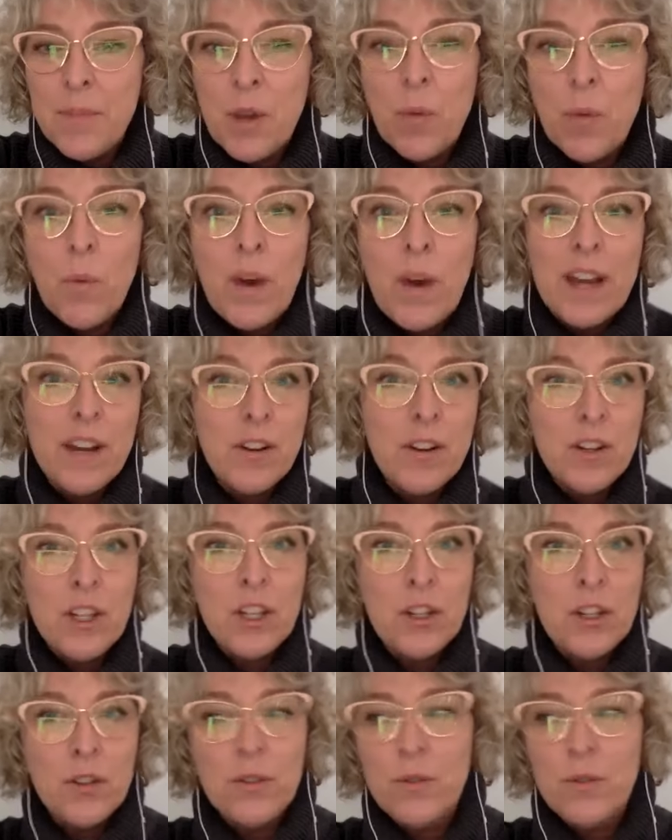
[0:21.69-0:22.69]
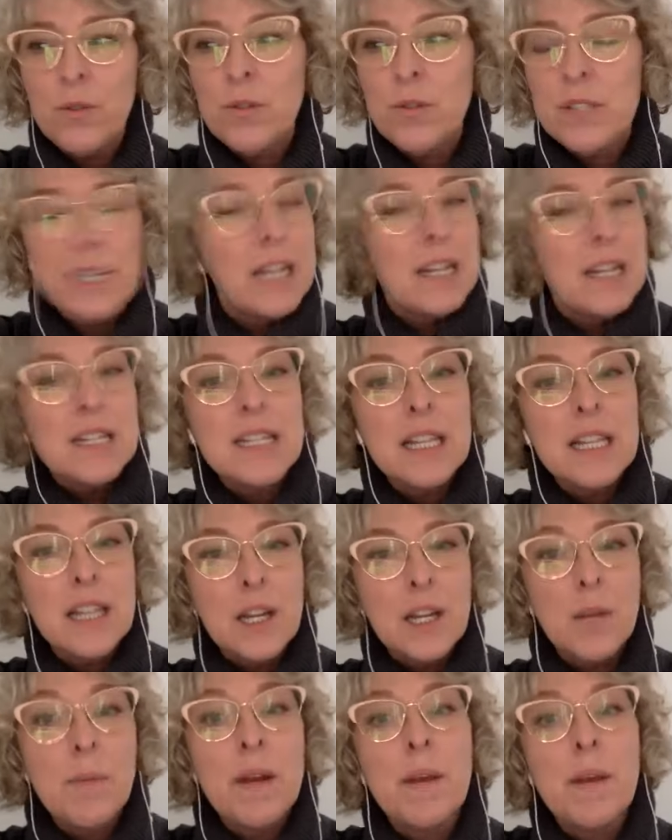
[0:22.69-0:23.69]
Why don't you tell us a
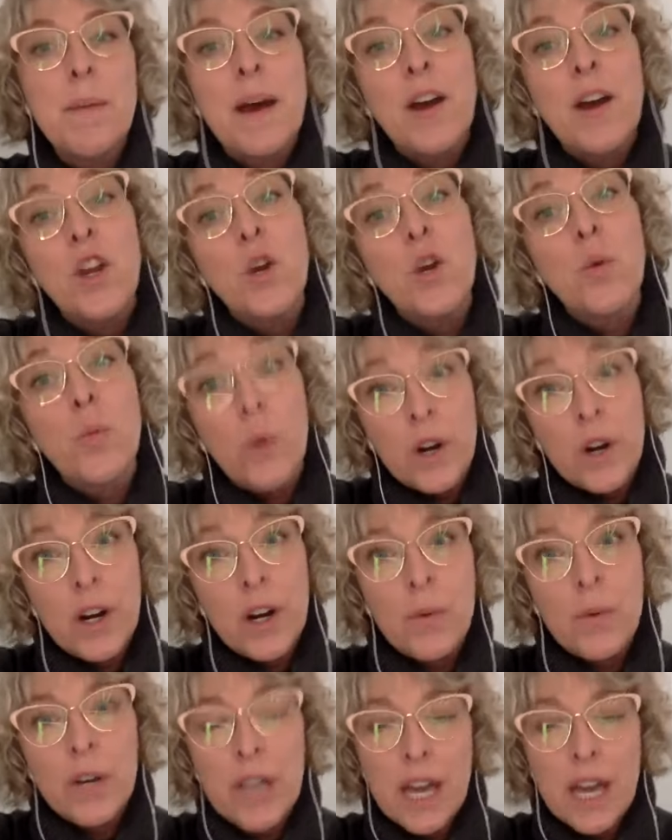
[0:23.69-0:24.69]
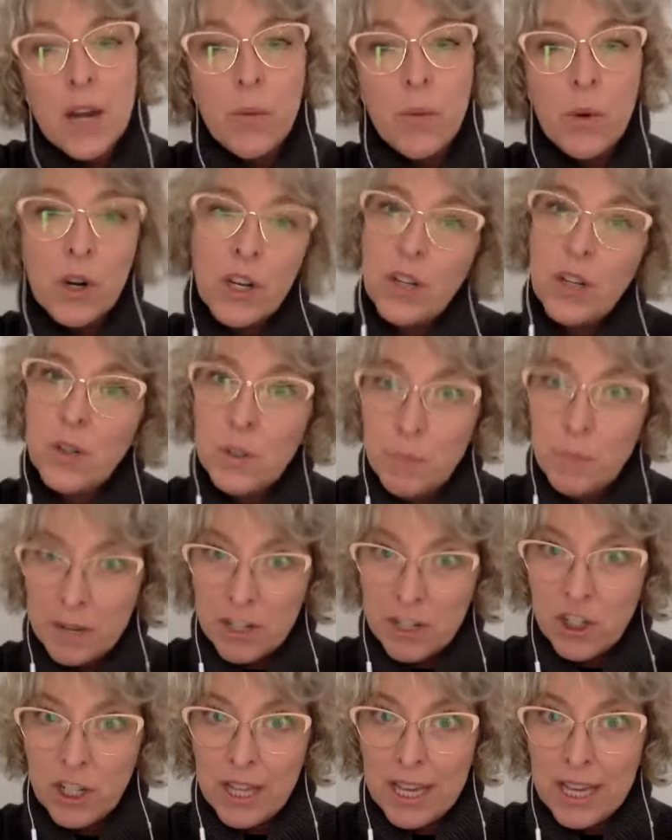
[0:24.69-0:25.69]
little bit about your work, what kind of work you
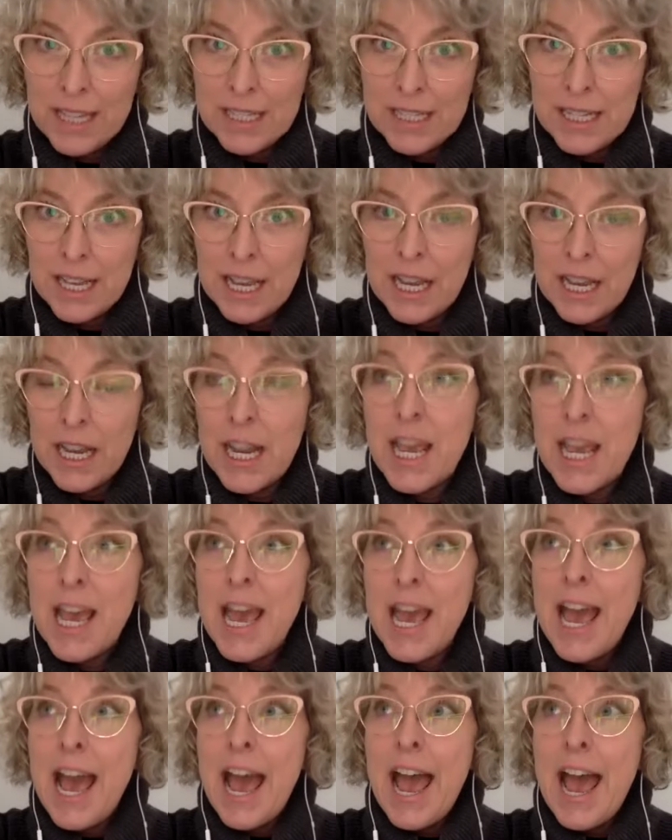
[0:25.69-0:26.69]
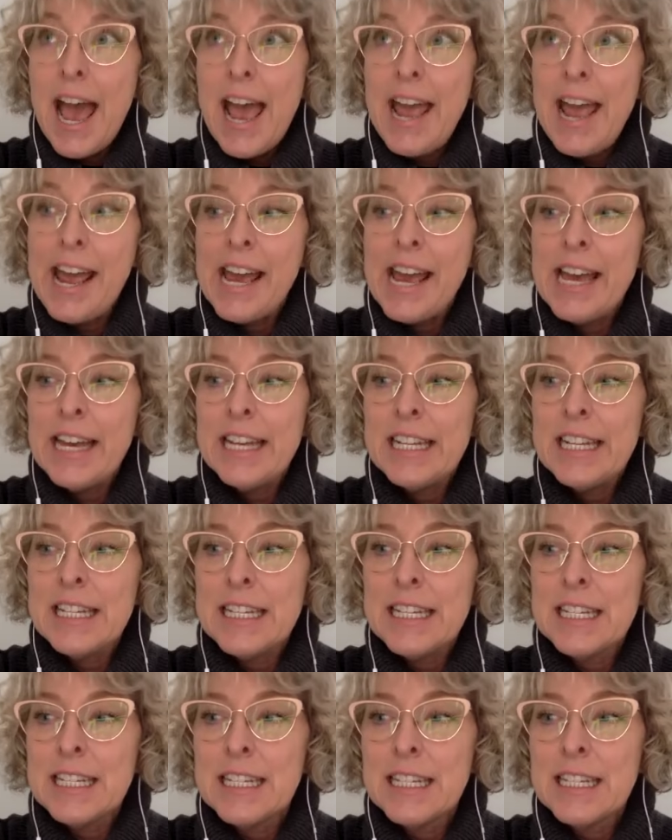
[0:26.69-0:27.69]
specialize in,
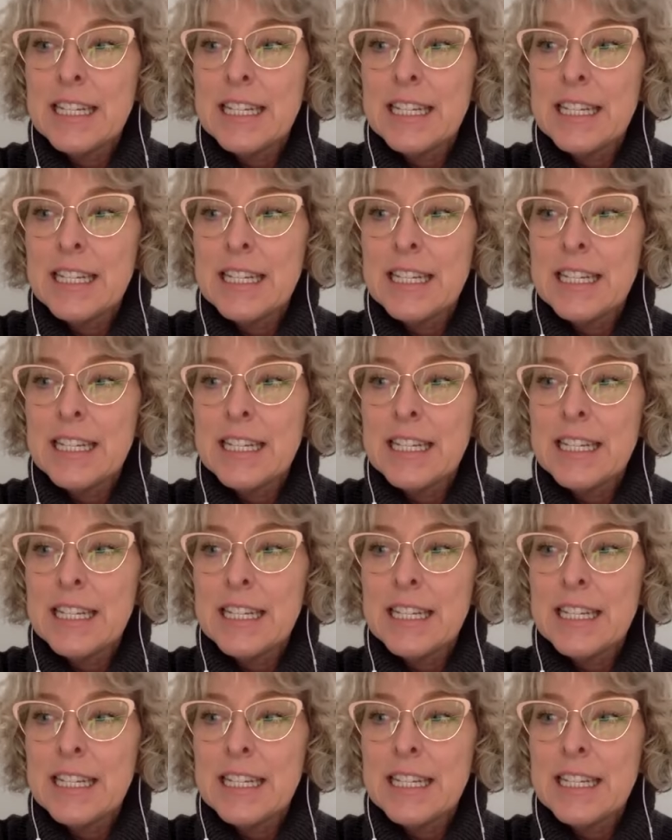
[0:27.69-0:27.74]
and